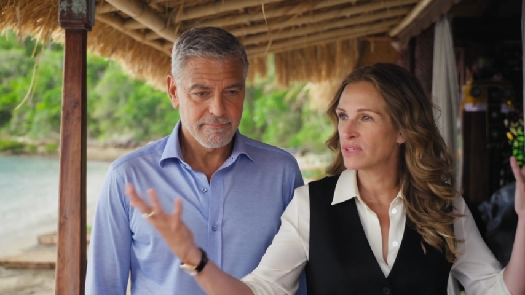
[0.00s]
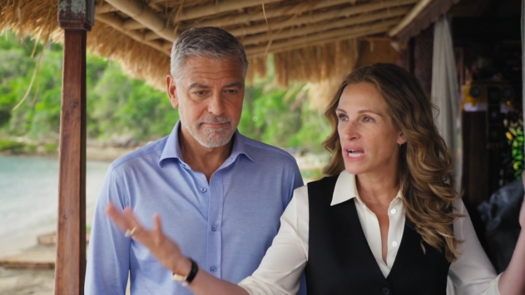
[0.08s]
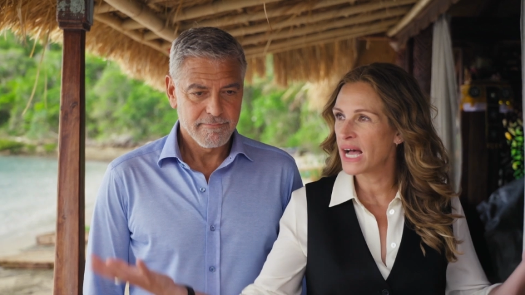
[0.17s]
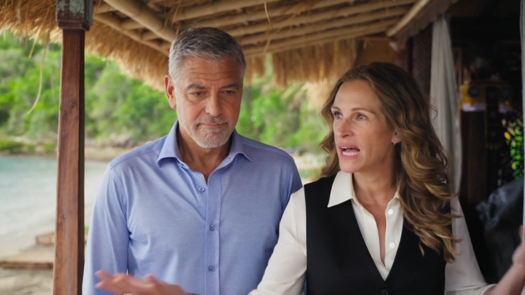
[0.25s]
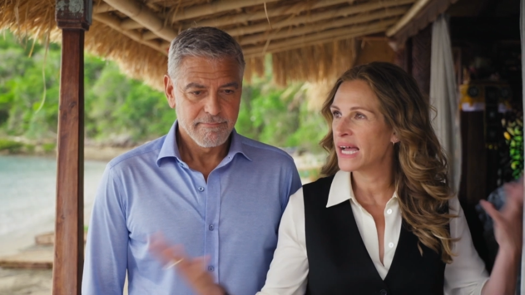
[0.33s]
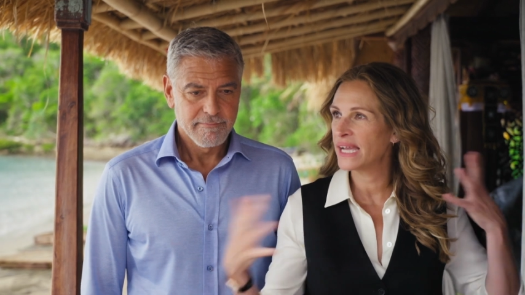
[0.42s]

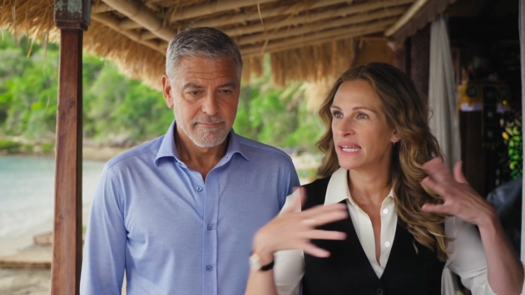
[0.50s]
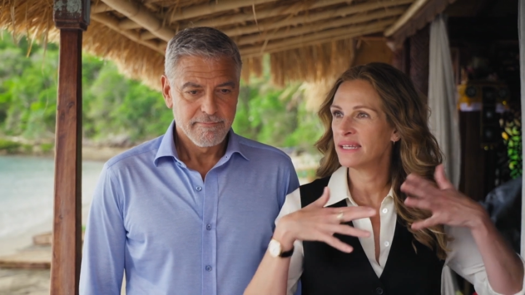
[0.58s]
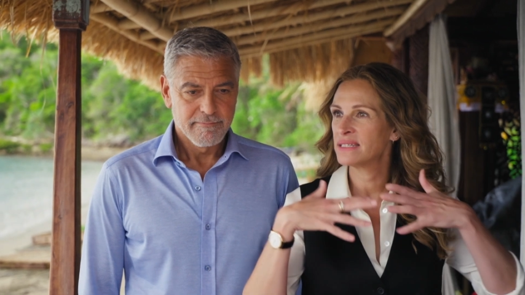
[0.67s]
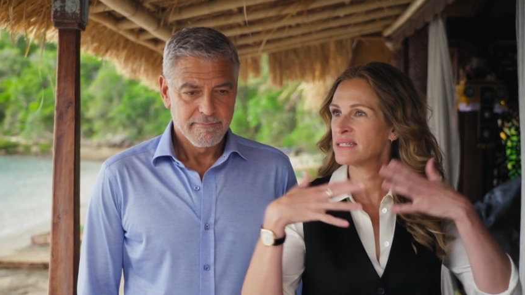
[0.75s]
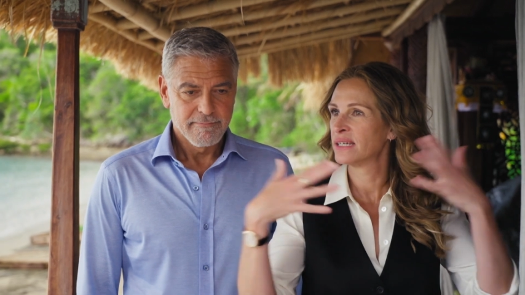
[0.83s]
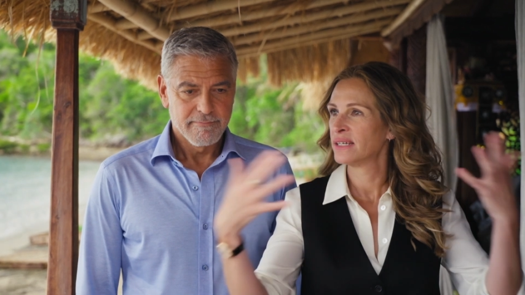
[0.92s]

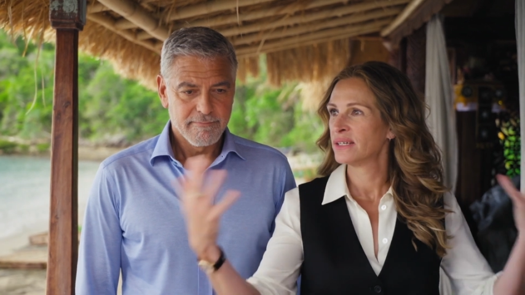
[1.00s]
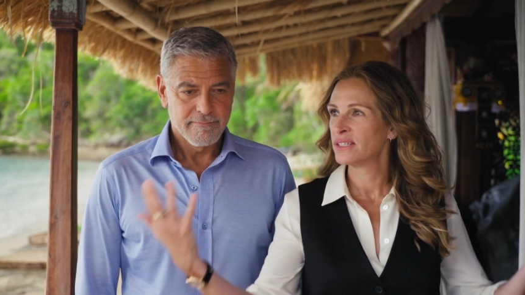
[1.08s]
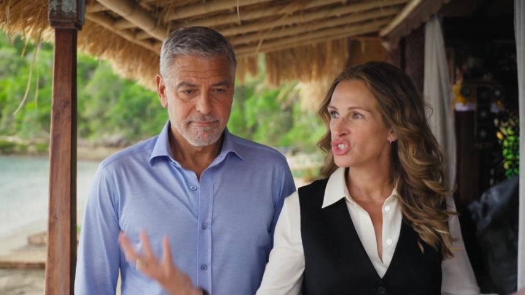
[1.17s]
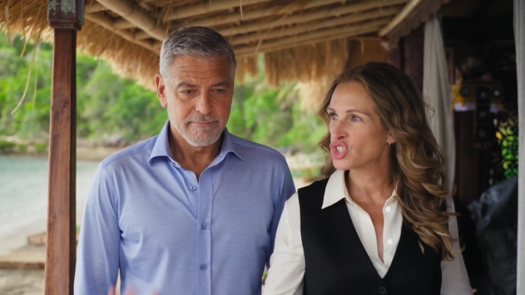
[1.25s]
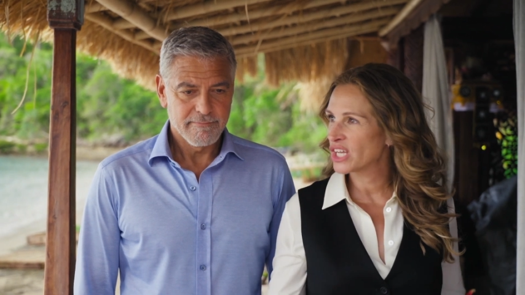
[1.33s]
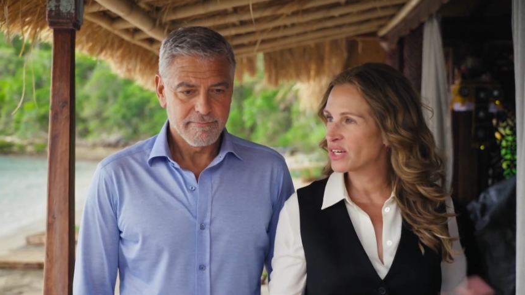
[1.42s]
Speaker 1: kind
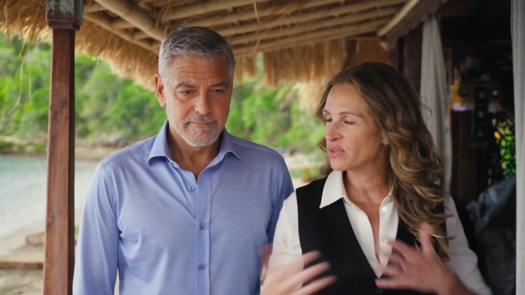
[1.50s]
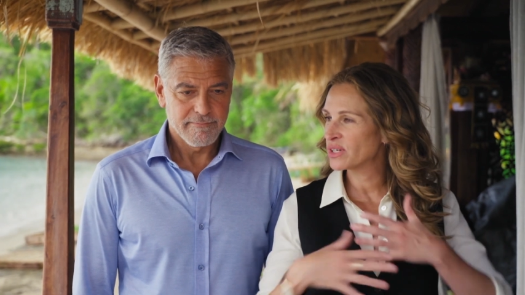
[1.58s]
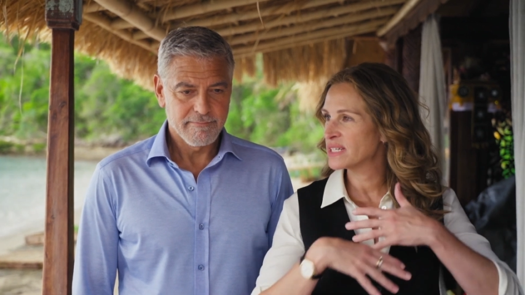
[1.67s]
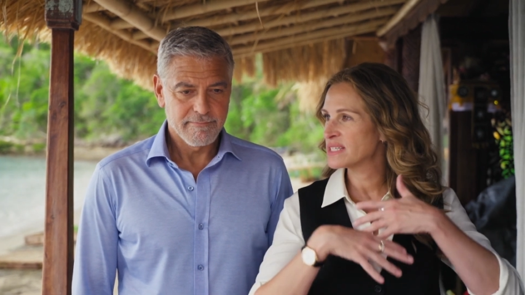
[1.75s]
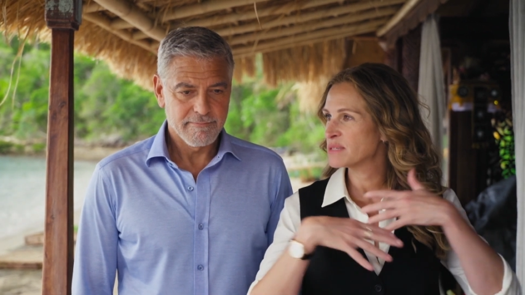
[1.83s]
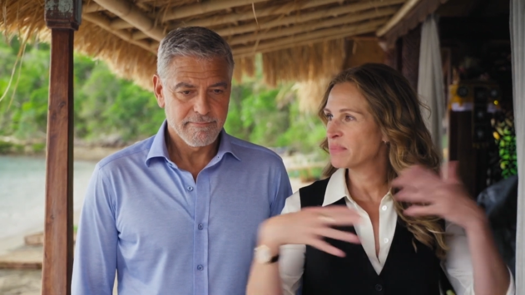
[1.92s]

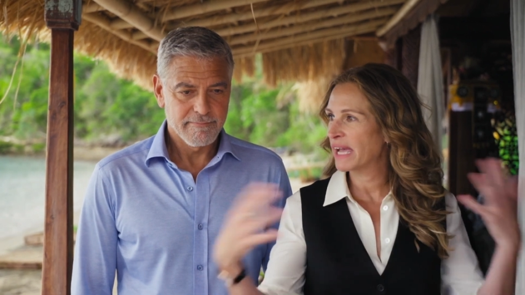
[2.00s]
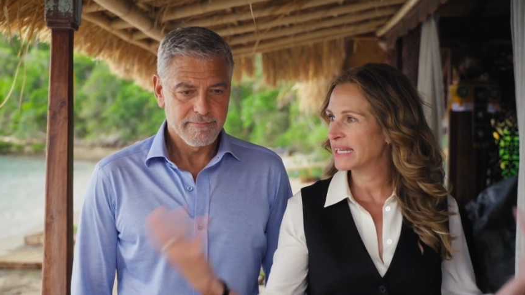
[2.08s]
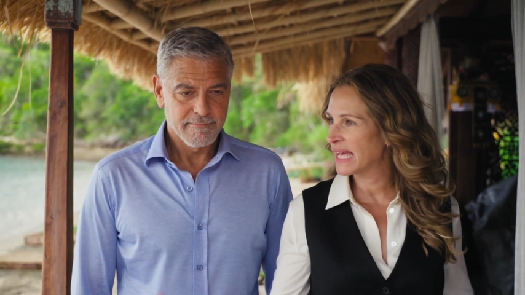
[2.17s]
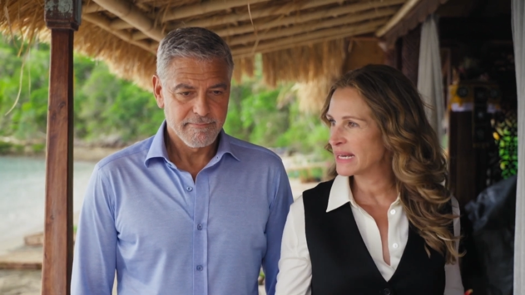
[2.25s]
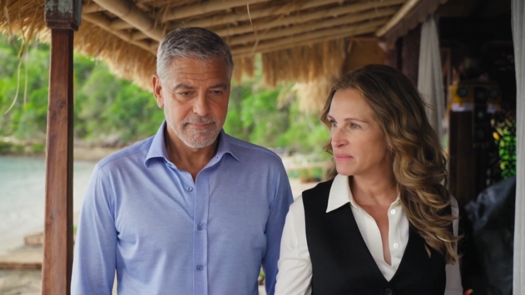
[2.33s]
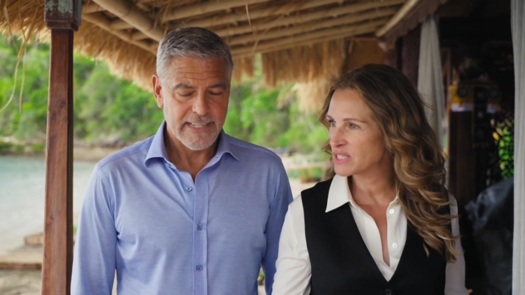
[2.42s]
generous
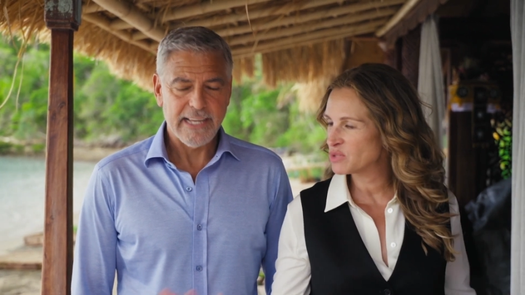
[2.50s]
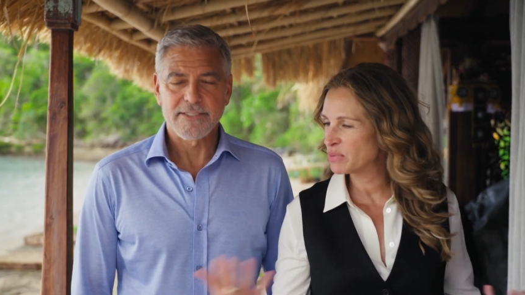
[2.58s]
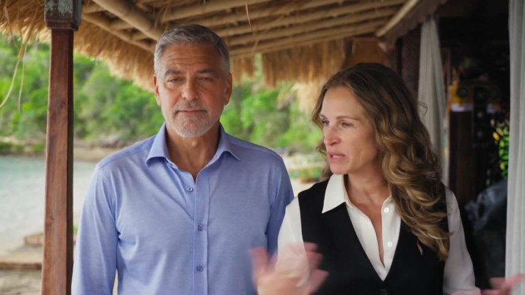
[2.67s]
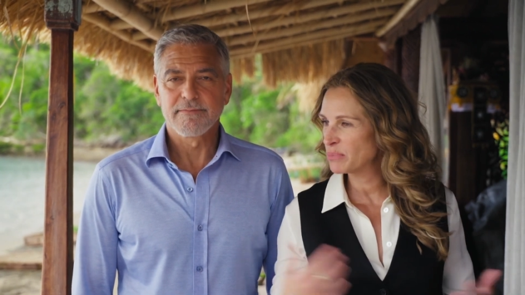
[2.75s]
magnanimous yes.